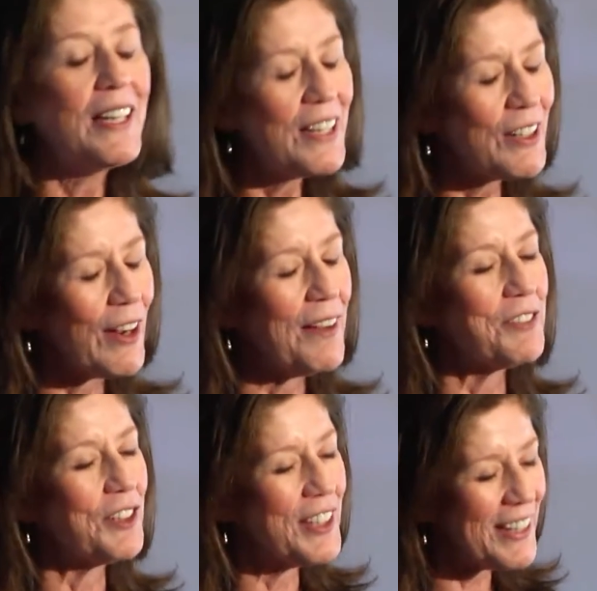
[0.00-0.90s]
year
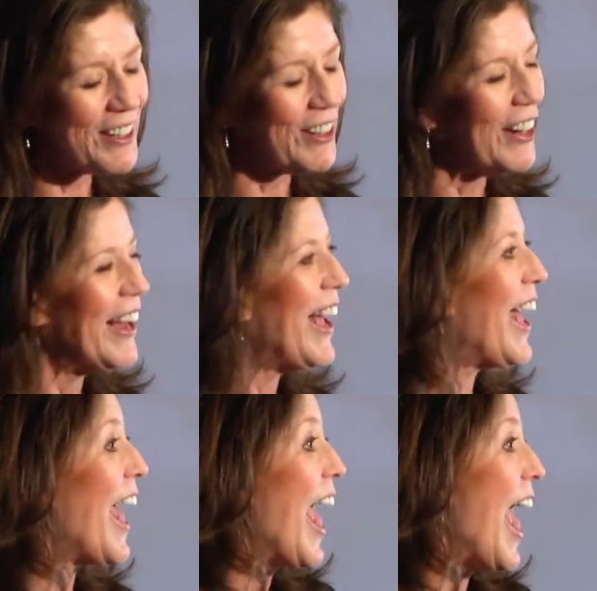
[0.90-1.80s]
after year
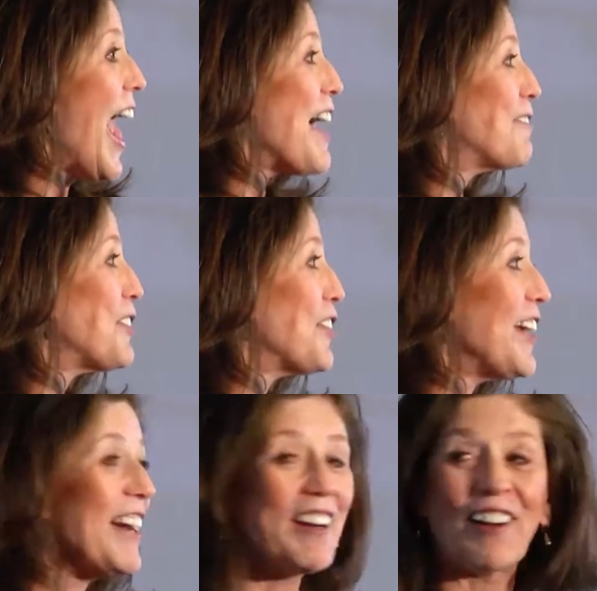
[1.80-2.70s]
after
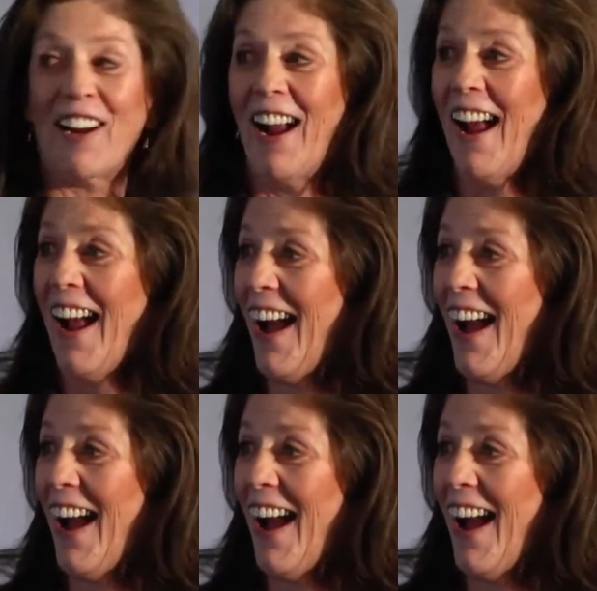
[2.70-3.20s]
year?